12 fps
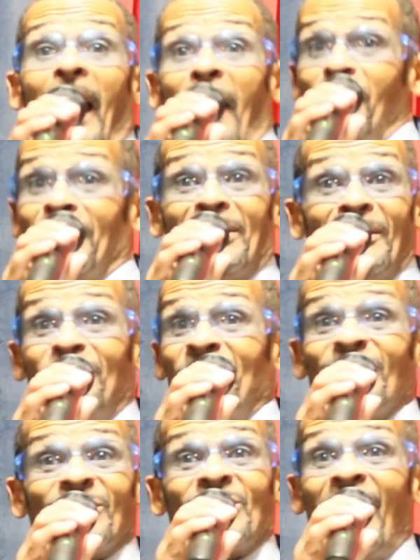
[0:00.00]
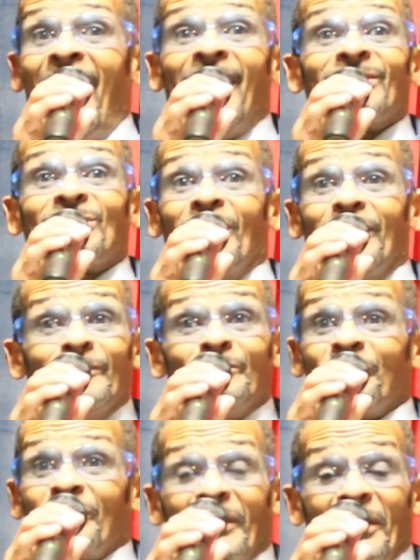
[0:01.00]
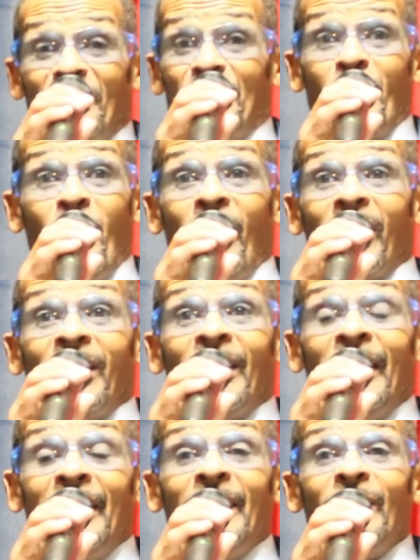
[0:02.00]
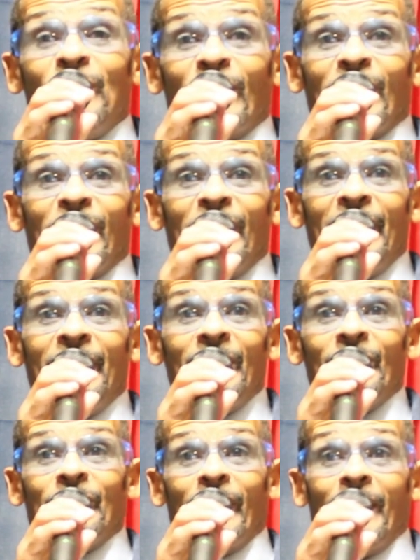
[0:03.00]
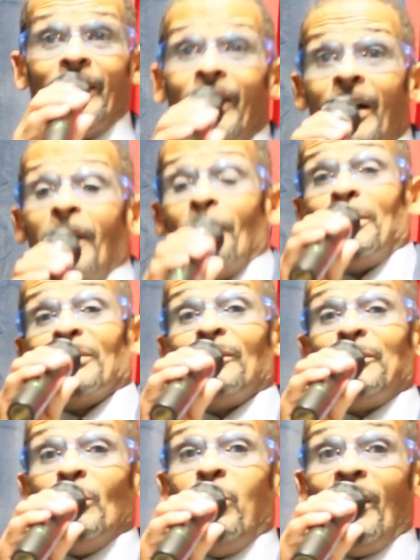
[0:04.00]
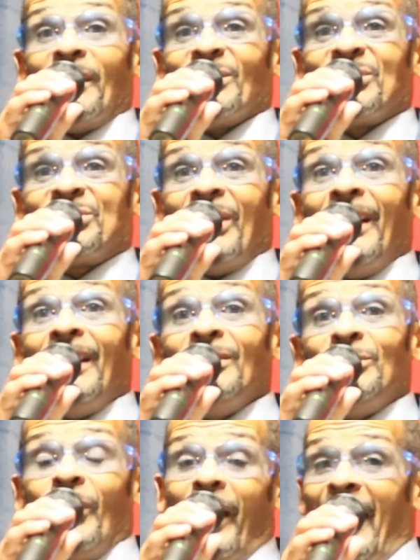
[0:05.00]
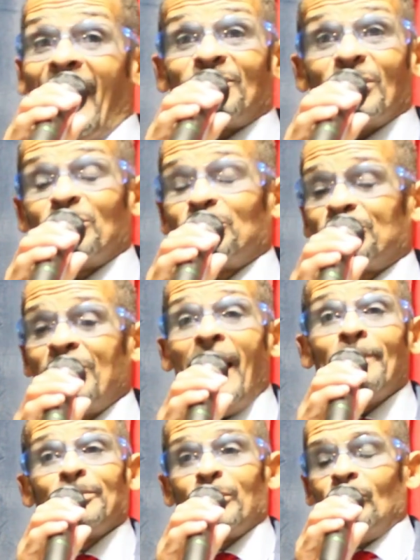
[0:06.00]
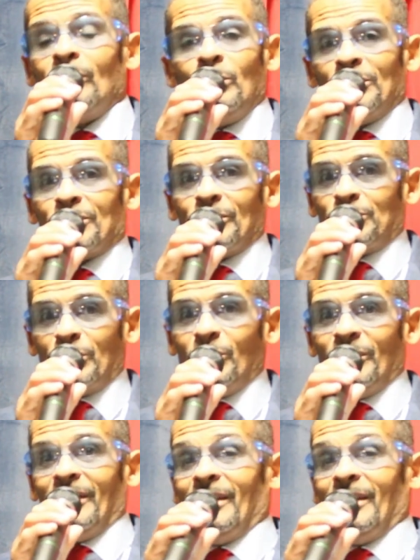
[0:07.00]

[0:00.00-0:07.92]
I'm going to give you a chance if you want to leave, you can leave. But if you want to stay, you're going to have to stop doing what you're doing.